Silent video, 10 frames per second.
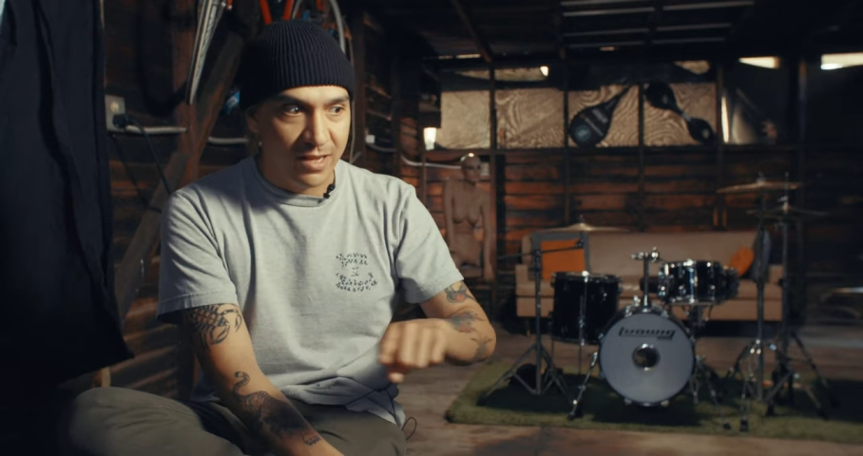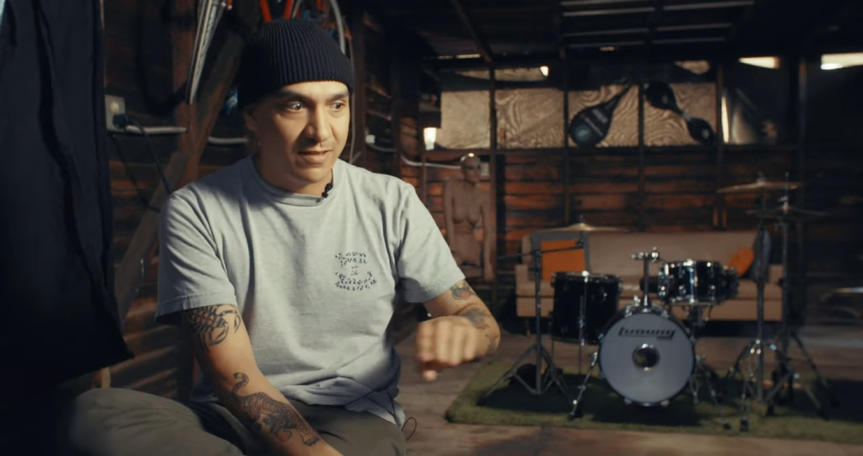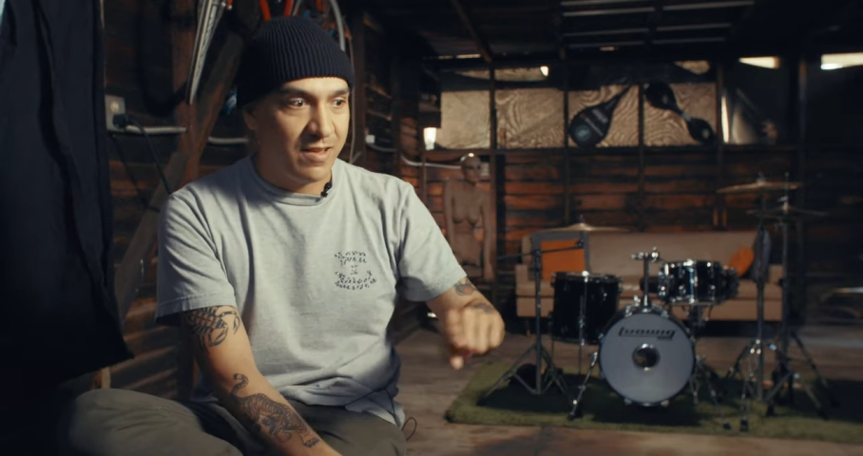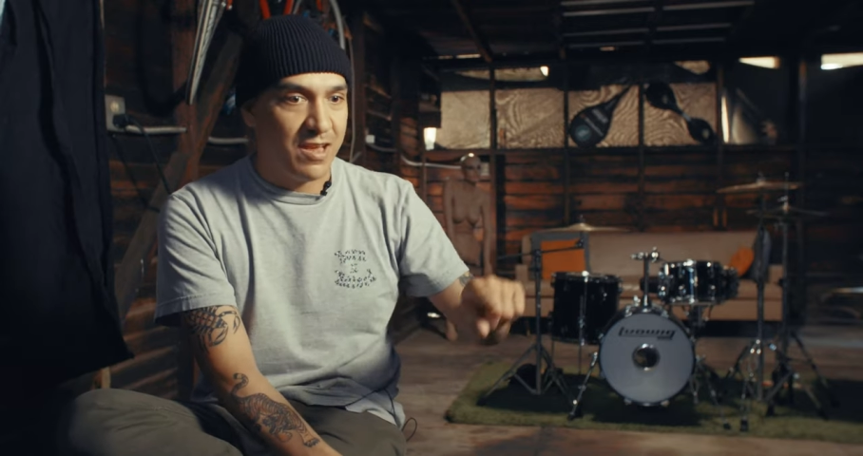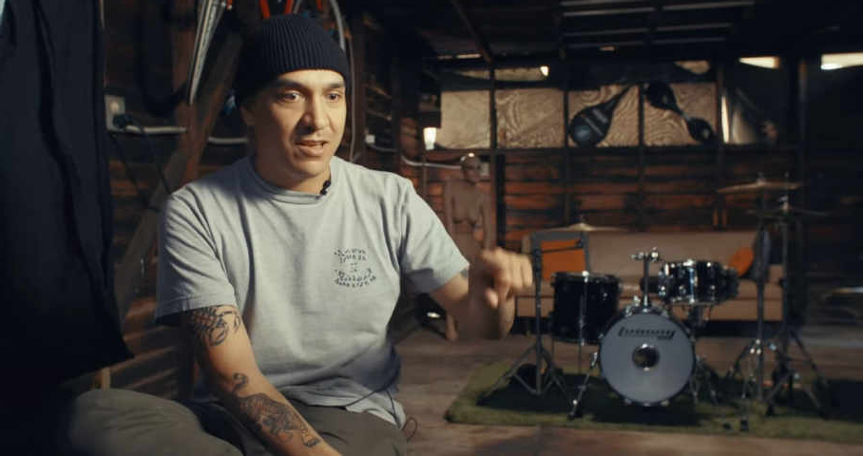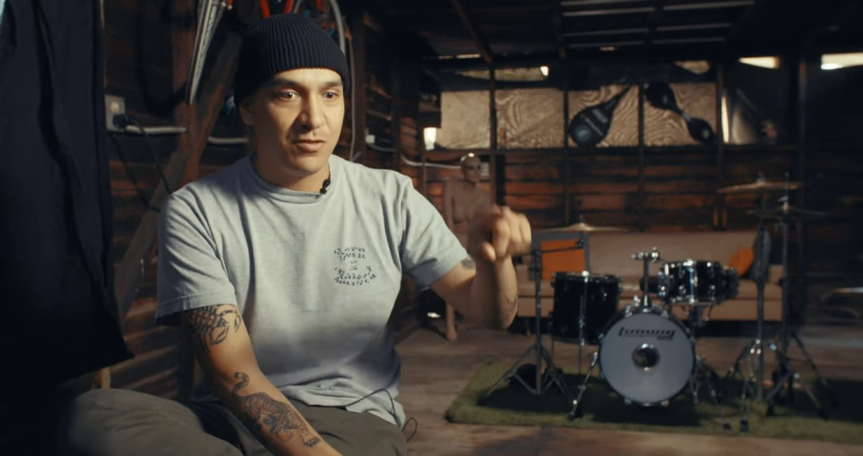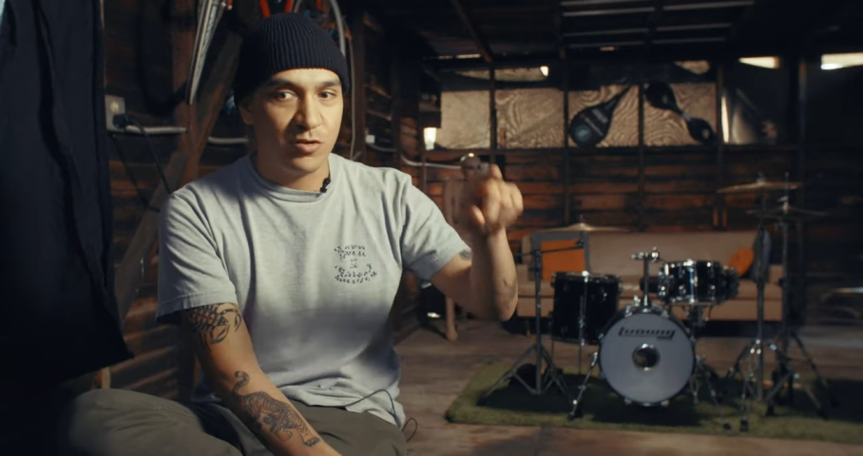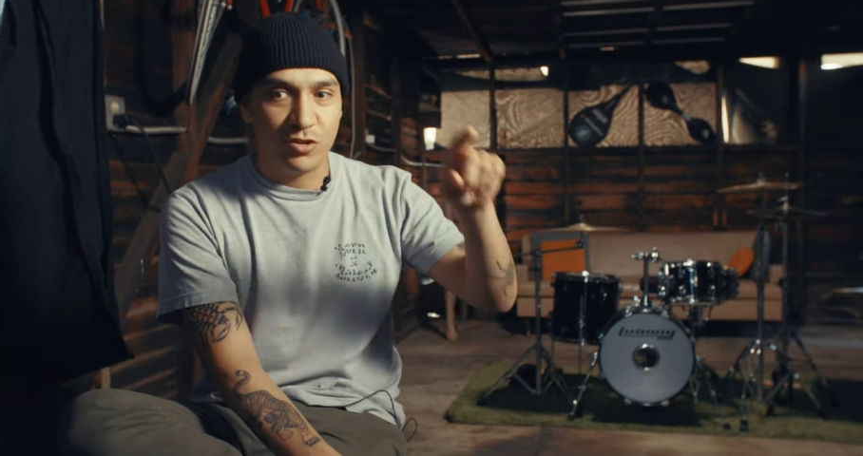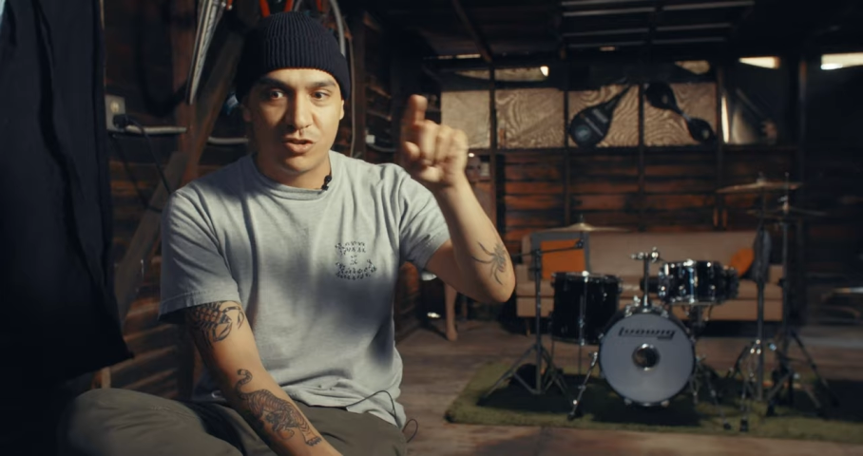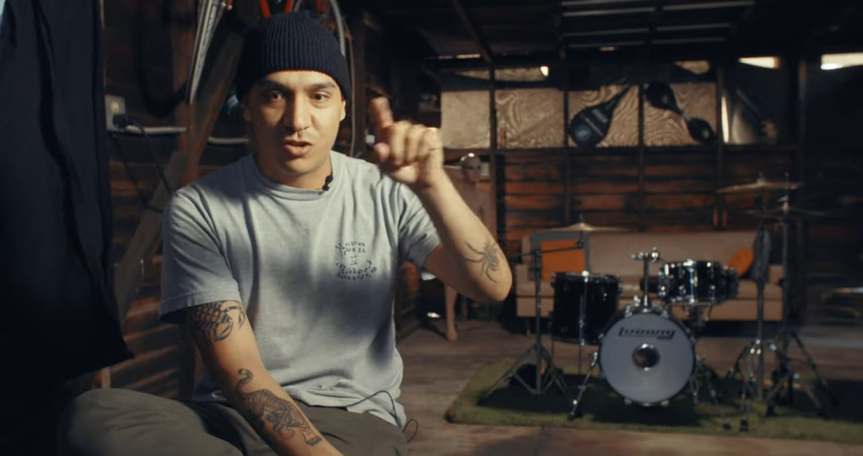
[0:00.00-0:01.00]
is a
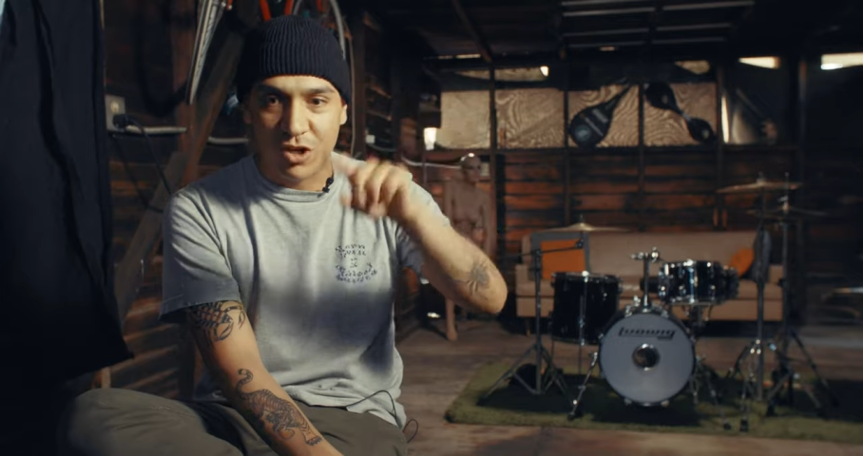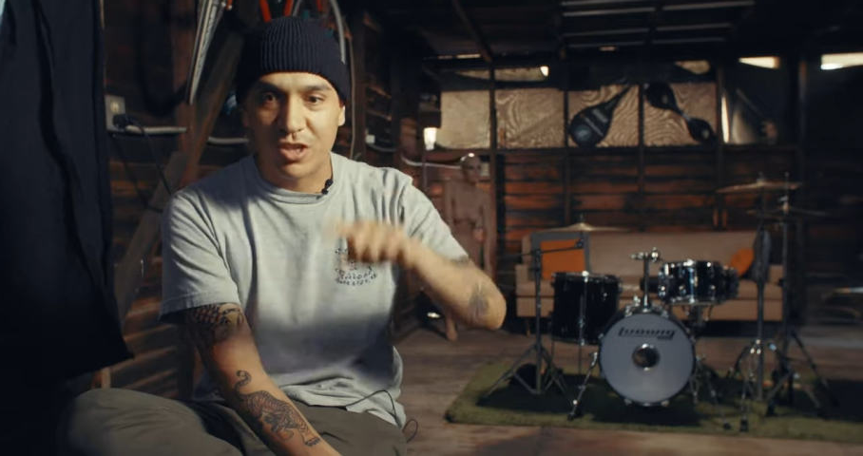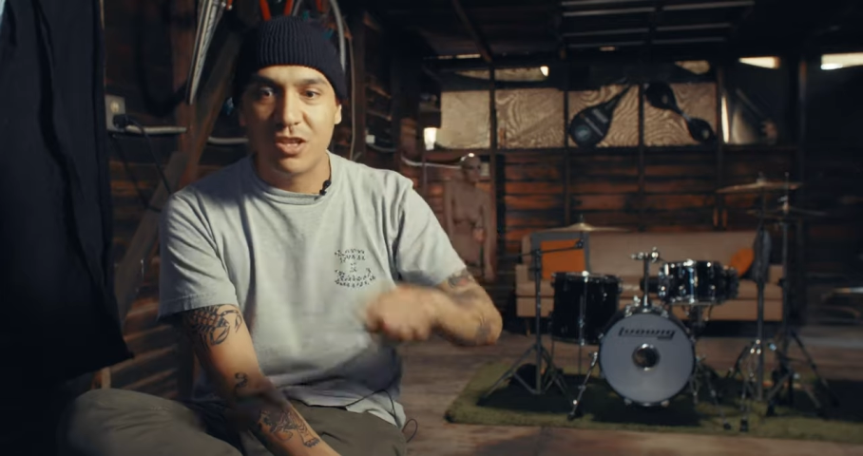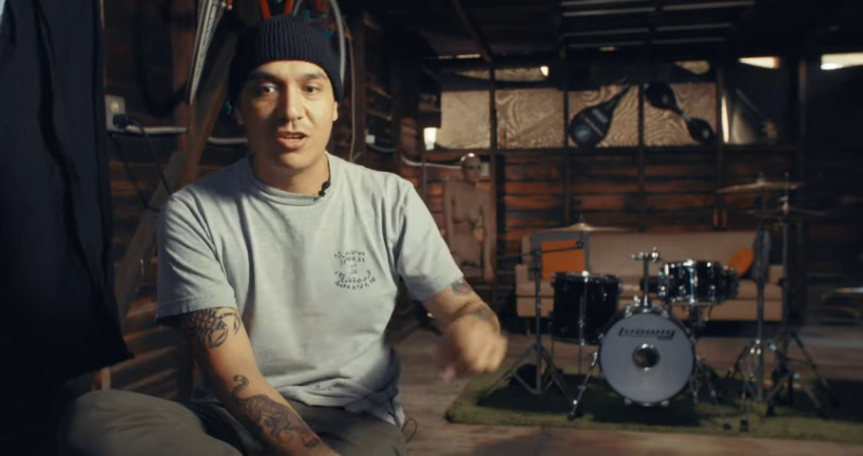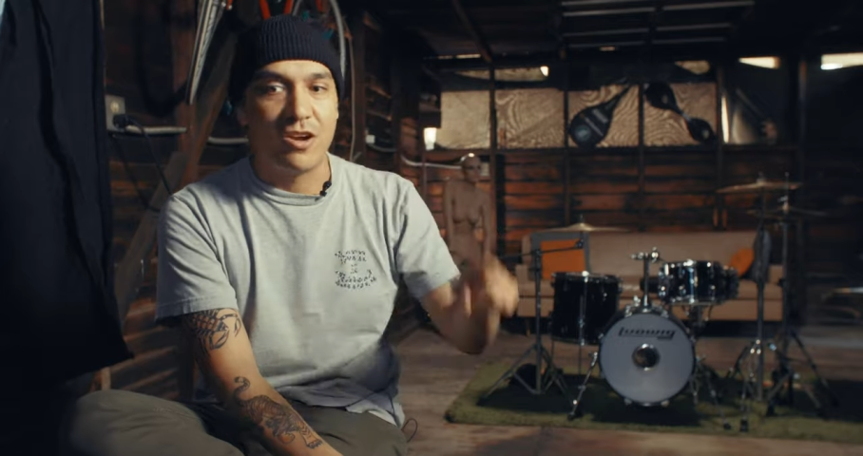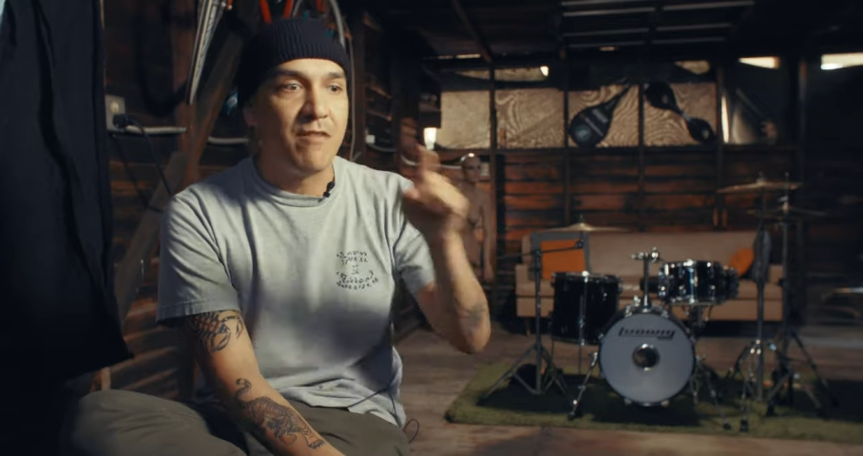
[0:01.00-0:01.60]
circular